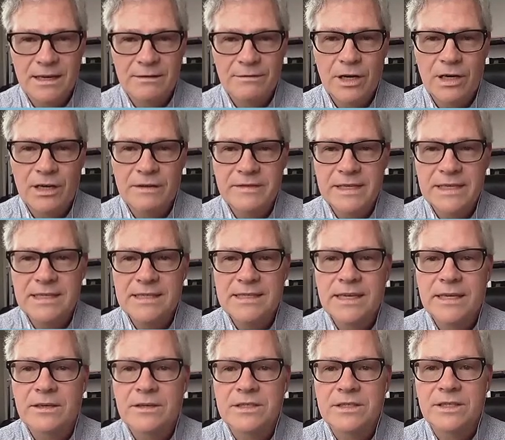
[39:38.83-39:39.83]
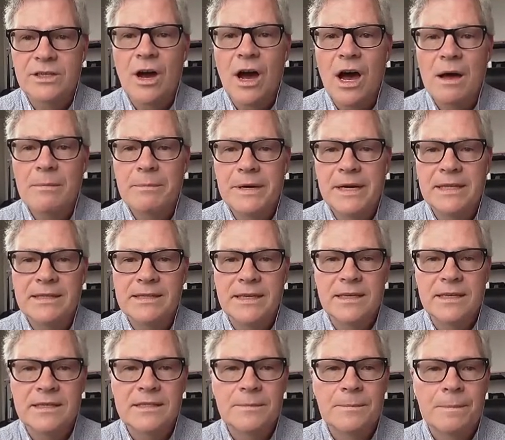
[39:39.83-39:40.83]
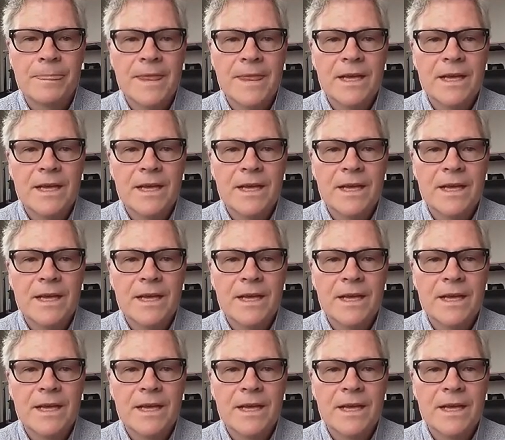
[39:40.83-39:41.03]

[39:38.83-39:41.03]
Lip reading: of all of these skills and competencies.